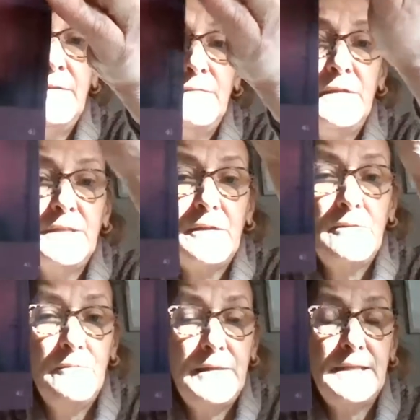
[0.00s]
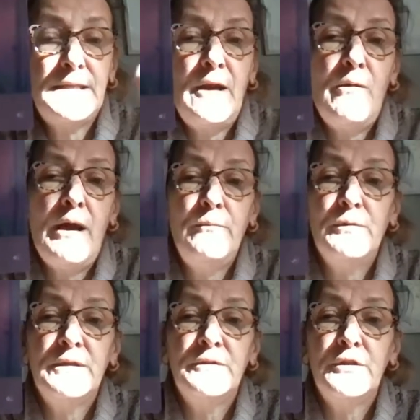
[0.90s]
end of the tunnel. That's how I
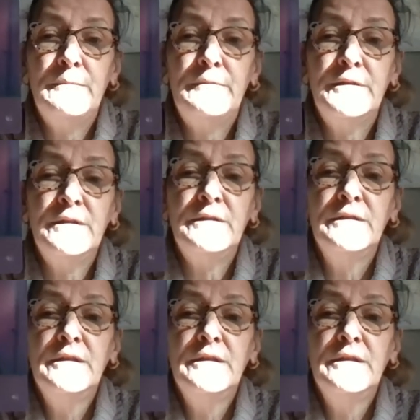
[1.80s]
would interpret it.